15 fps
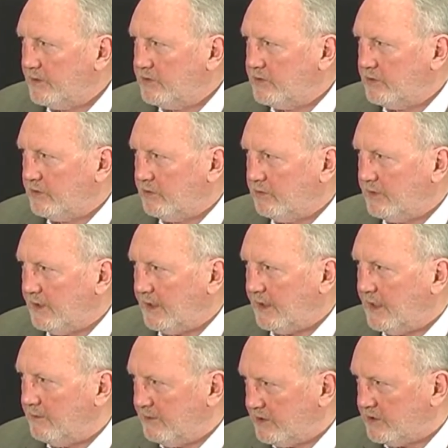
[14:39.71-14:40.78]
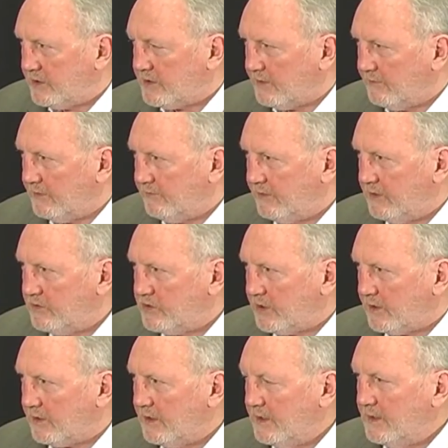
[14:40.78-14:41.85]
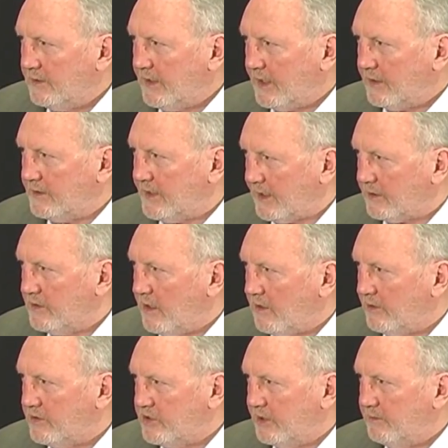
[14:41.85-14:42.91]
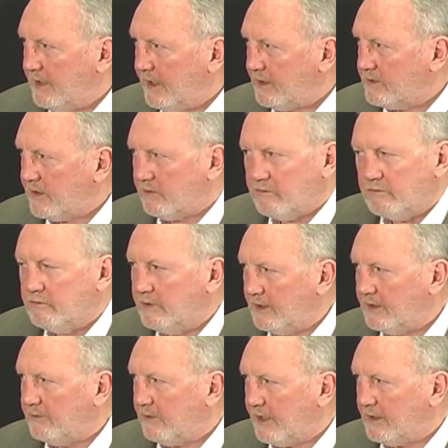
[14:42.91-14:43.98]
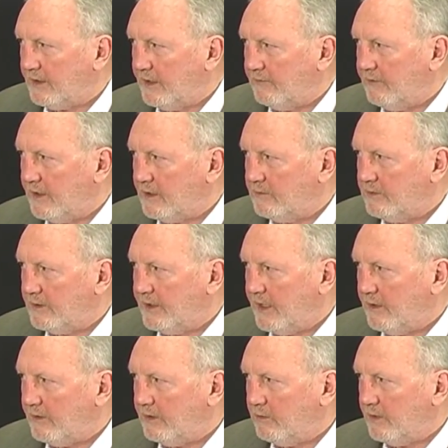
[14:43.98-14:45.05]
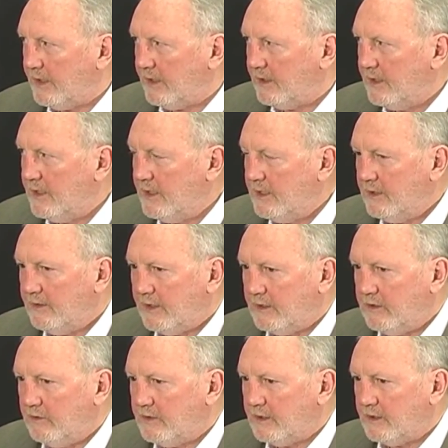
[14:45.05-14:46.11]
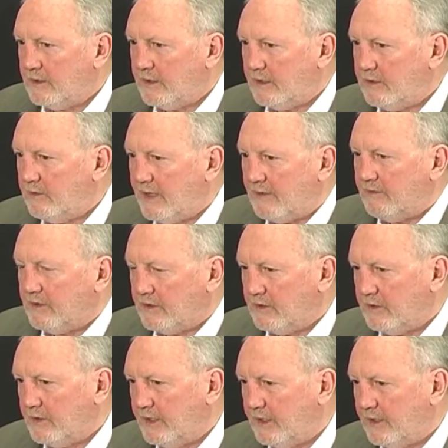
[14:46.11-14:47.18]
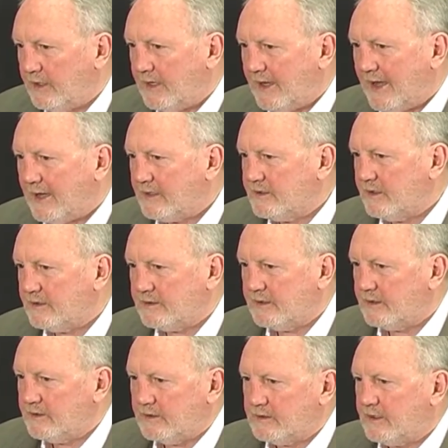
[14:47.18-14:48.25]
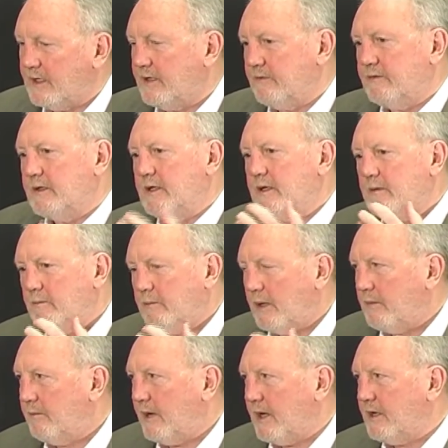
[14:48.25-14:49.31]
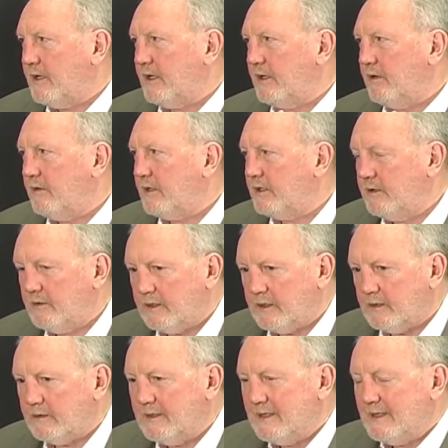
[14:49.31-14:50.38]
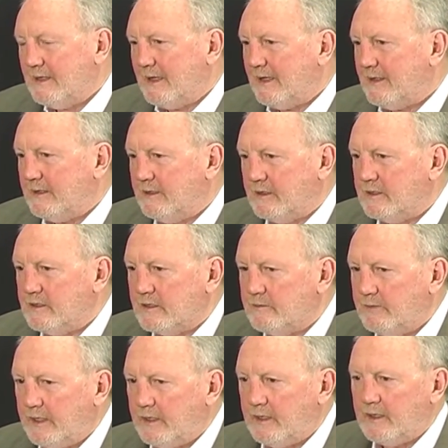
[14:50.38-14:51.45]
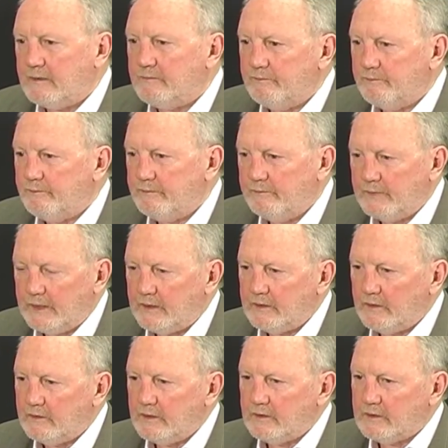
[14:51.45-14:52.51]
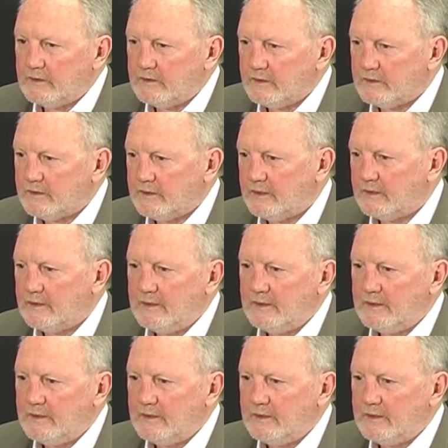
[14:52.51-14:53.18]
to the images of the future that technology makes it really readily available now in a way that you can you have a learning access that's just kind of bombarding you, and you can just be you can just